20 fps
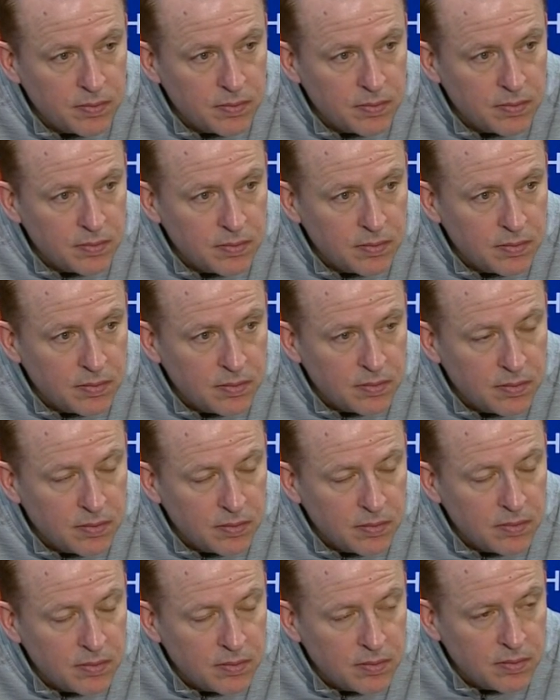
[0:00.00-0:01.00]
the game that you
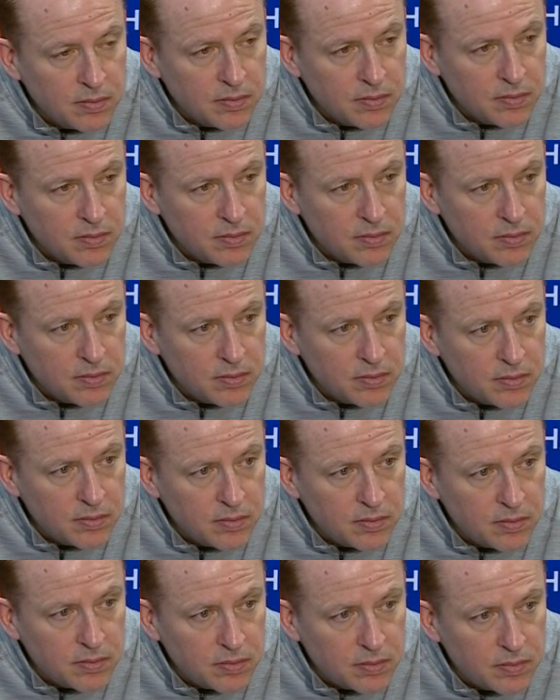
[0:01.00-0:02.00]
see how Mitch
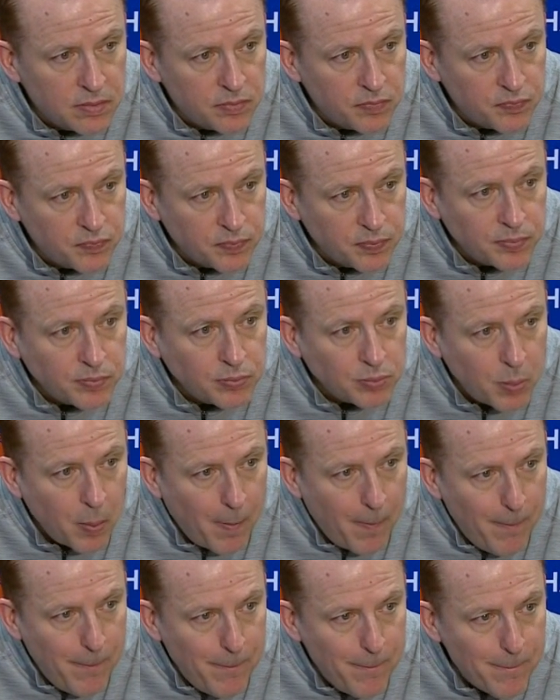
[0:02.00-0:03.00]
responded to the game.
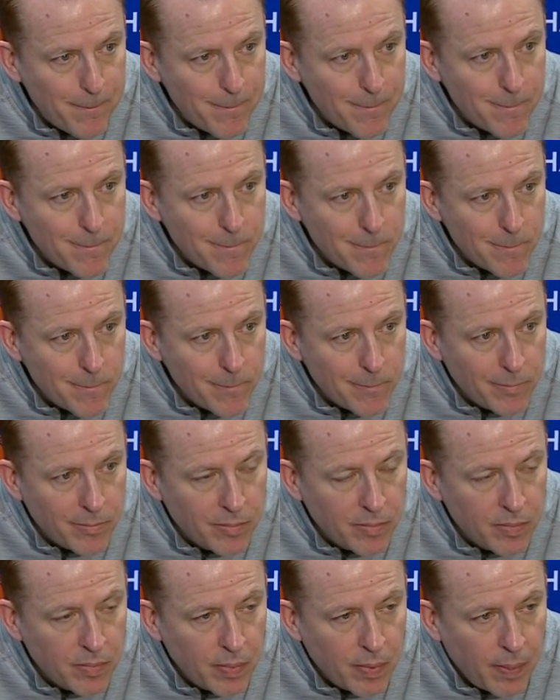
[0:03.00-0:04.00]
Was he not
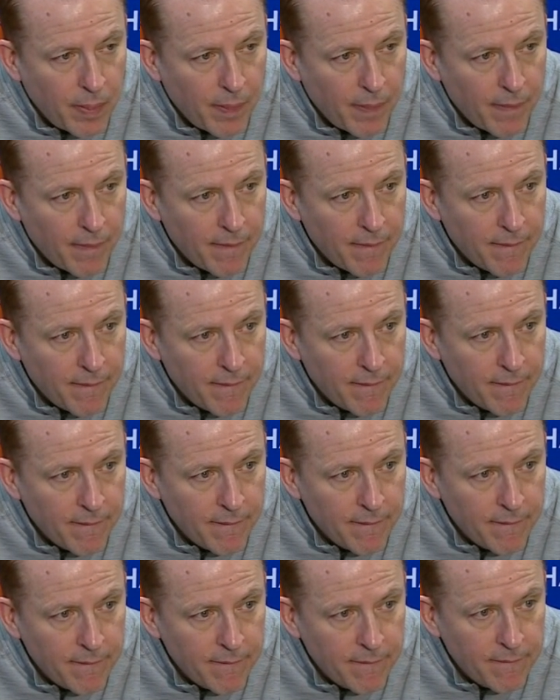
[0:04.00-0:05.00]
at full
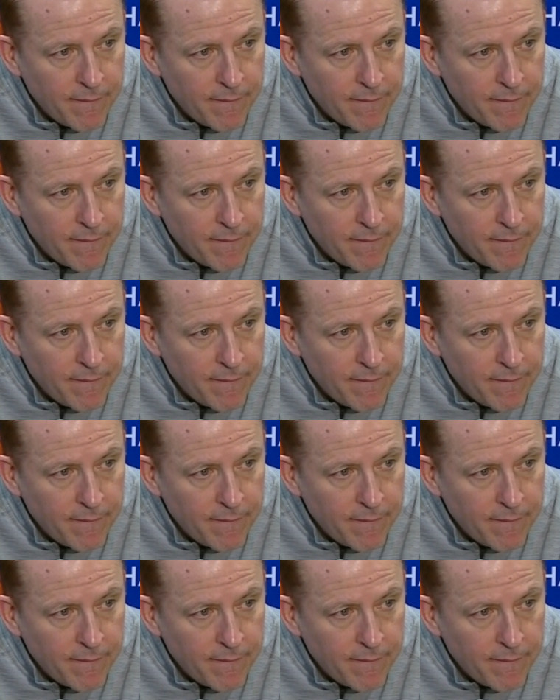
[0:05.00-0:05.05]
strength?